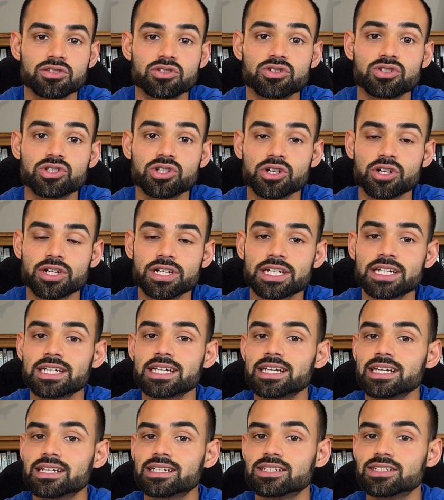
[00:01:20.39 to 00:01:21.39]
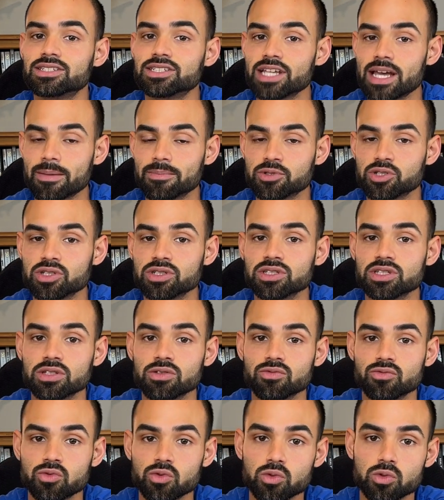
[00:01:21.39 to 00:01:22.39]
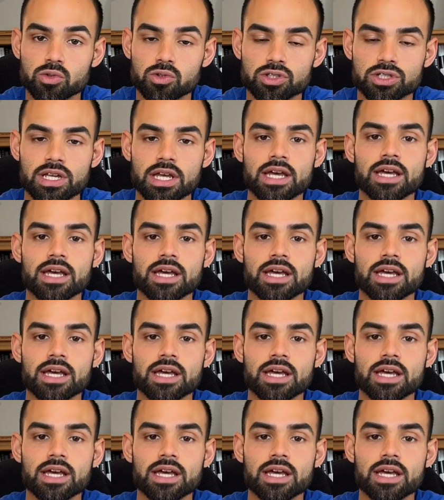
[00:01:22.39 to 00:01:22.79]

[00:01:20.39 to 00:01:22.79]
certain exceptions and rules